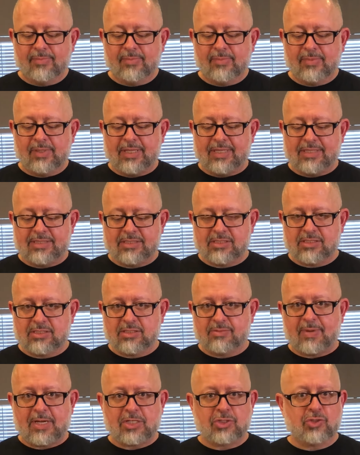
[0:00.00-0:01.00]
It's
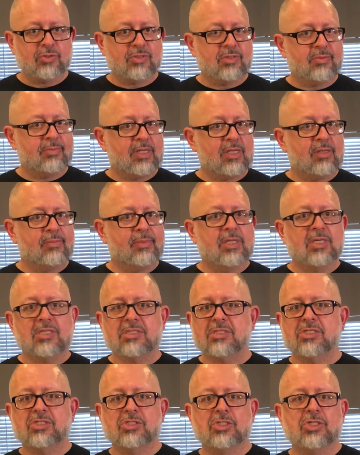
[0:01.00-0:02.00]
special to me
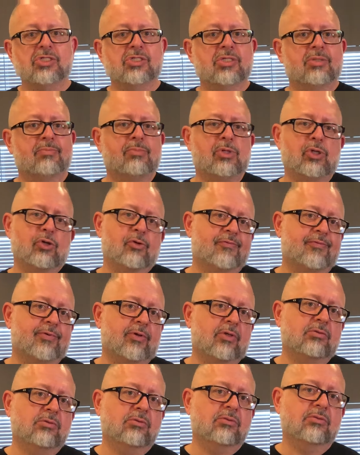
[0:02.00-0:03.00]
because it's just
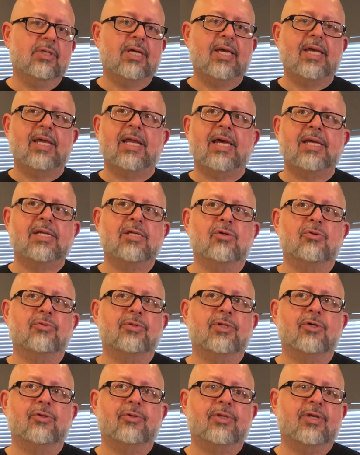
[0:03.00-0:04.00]
beautiful, and I
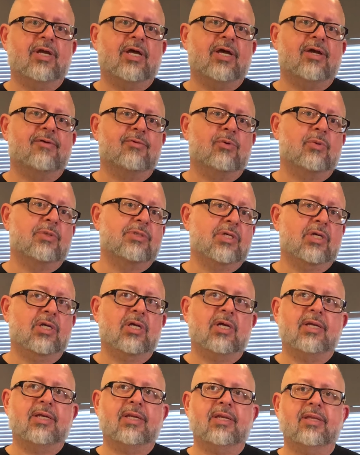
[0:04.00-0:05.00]
don't know that I ever want to
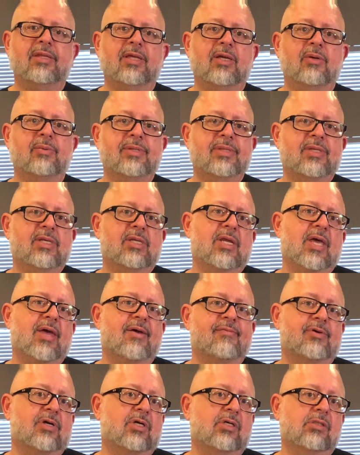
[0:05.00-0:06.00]
cut anything with it
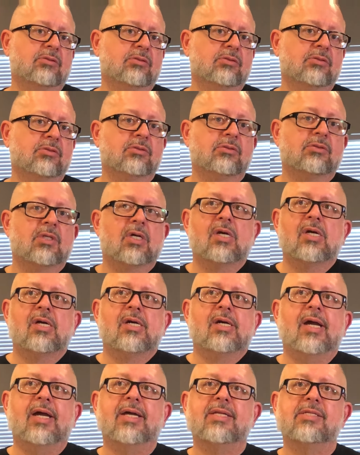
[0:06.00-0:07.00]
ever.
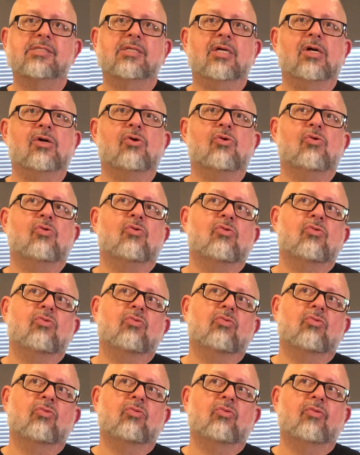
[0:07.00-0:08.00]
And so
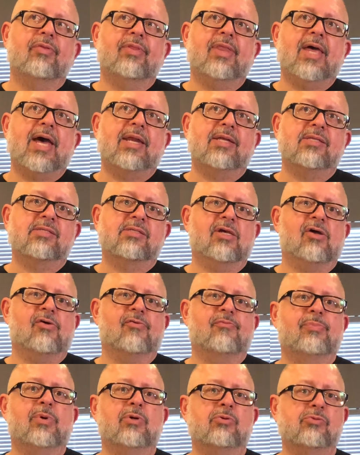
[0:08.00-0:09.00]
that
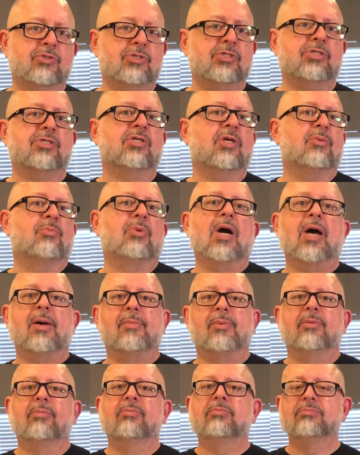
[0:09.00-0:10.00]
itself poses a
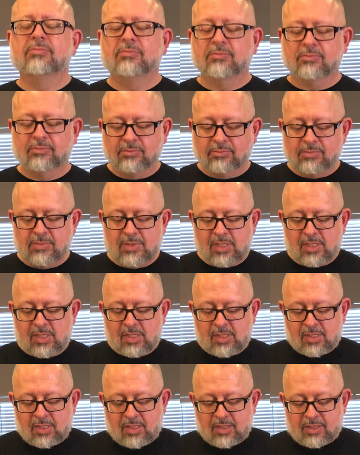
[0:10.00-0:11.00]
problem.
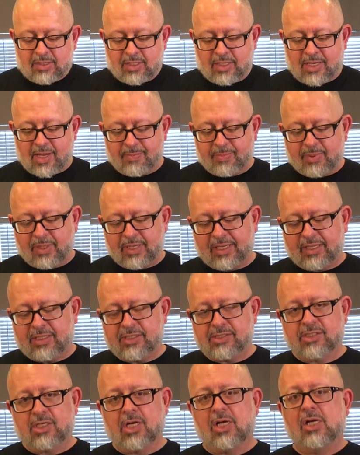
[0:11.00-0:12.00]
The company
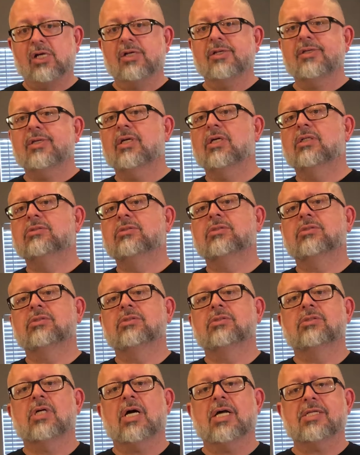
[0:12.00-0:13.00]
is called
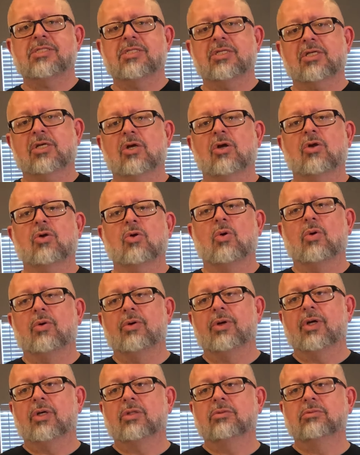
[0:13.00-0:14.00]

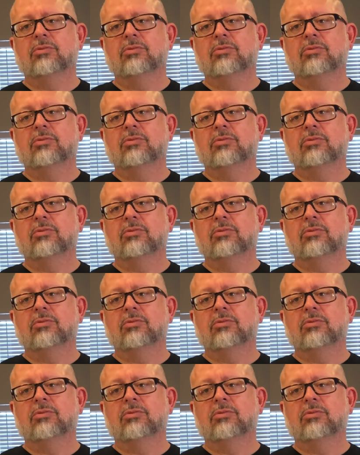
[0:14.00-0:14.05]
Hatsukokoro.